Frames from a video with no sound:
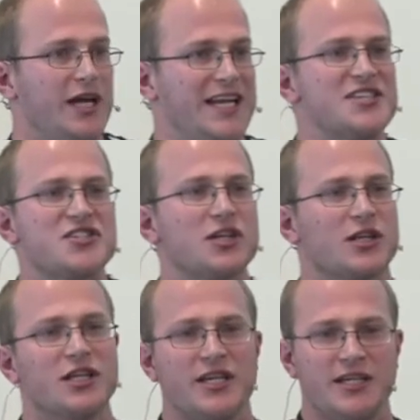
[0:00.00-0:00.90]

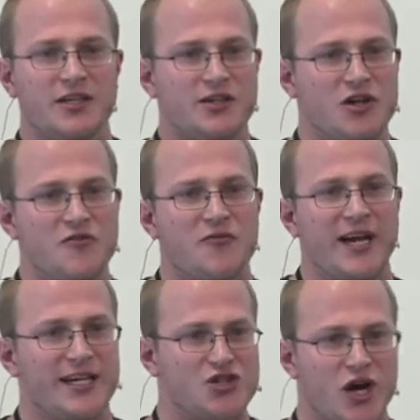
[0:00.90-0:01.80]
instantly
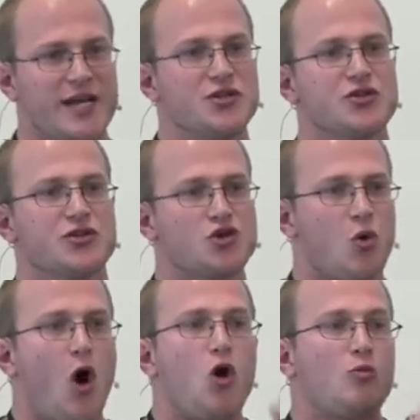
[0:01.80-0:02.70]
convey changes to
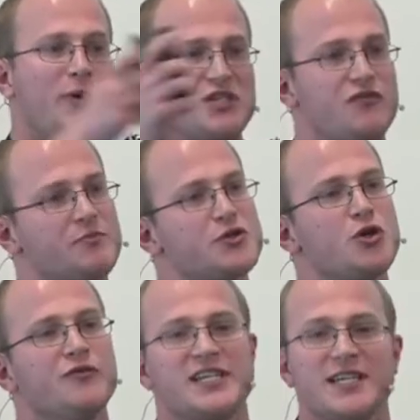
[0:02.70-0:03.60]
a whole bunch of
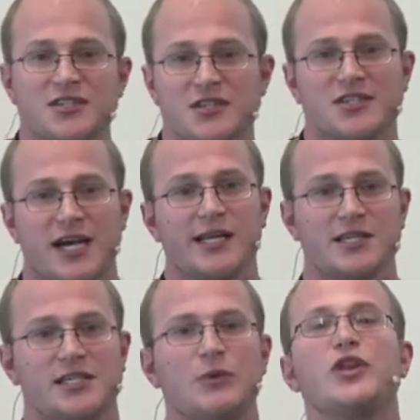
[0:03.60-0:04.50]
observers
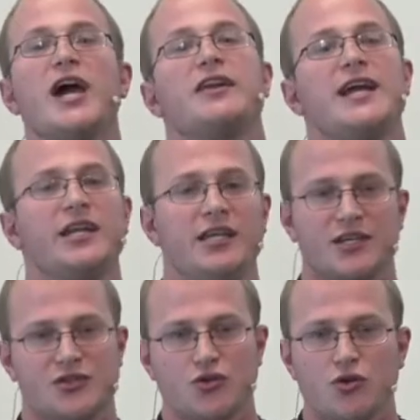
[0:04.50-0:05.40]
instantaneously without any
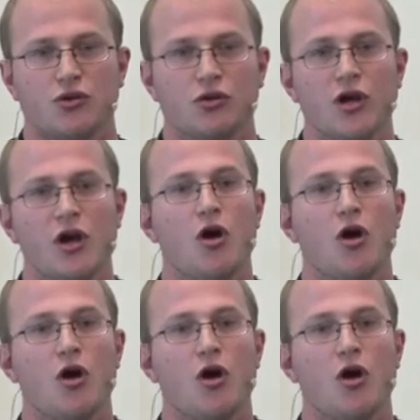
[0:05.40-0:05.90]
external